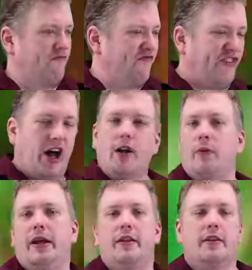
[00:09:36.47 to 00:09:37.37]

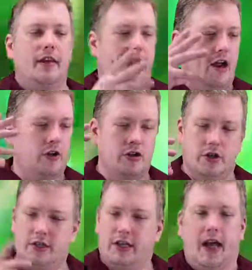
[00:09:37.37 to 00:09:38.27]
following the
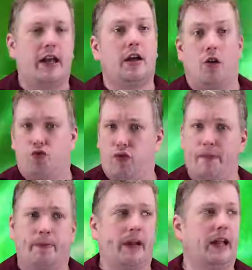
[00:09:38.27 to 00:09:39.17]
characters like
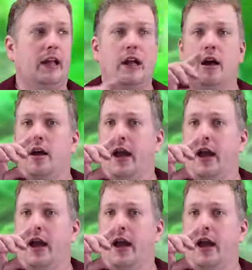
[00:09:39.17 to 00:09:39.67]
Ripley